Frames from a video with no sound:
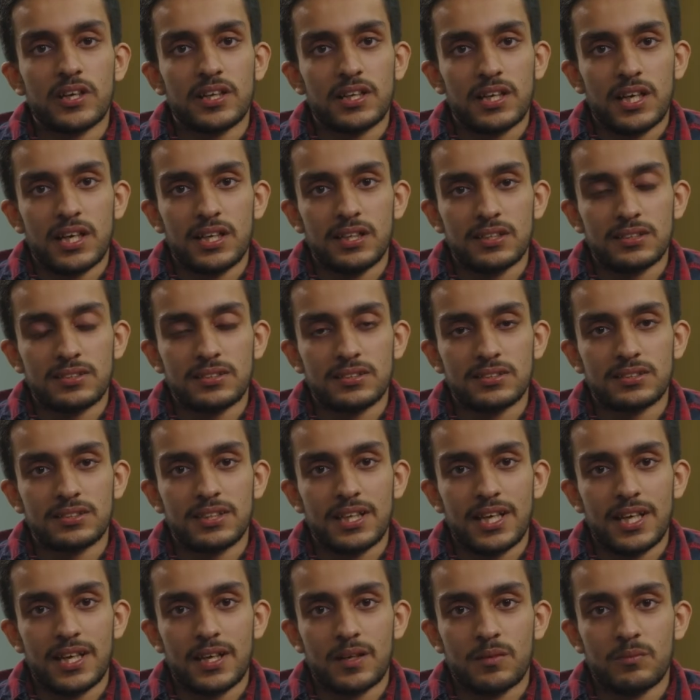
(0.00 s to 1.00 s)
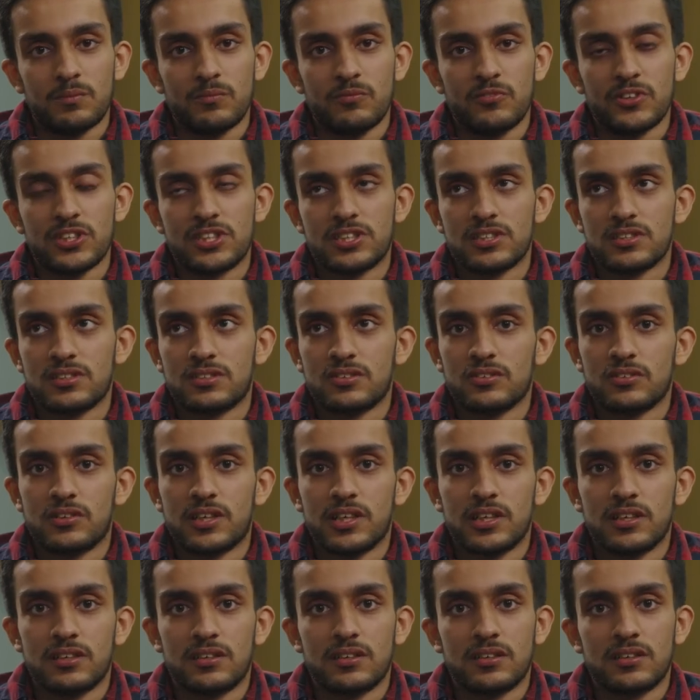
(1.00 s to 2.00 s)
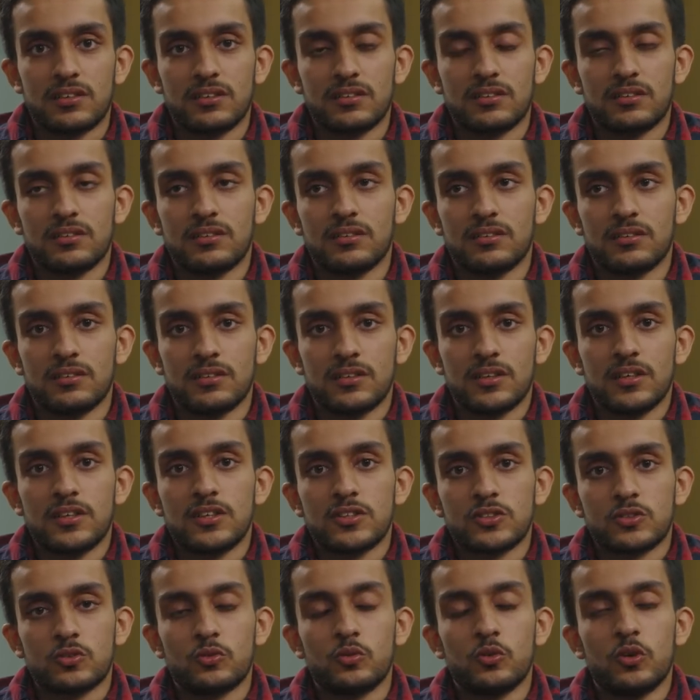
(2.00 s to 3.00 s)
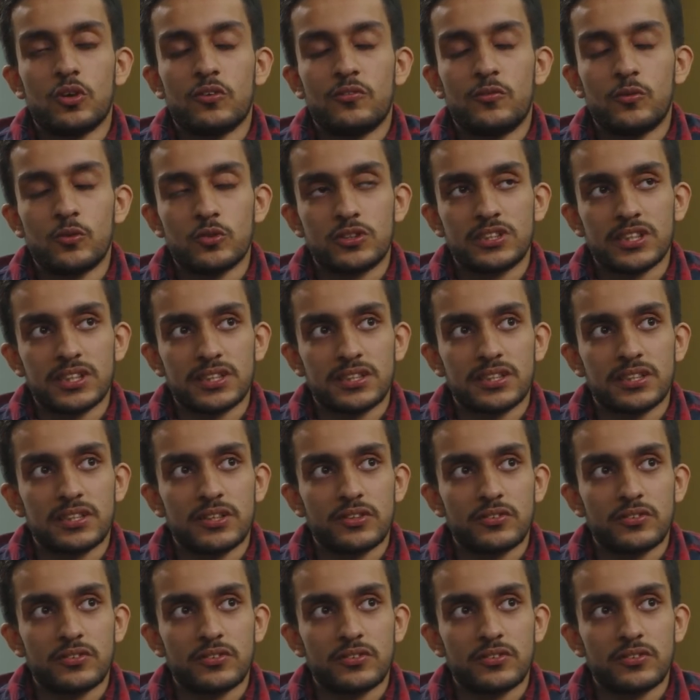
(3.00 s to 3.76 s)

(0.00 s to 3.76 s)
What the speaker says: analysis lab, which is located in the School of Food Science and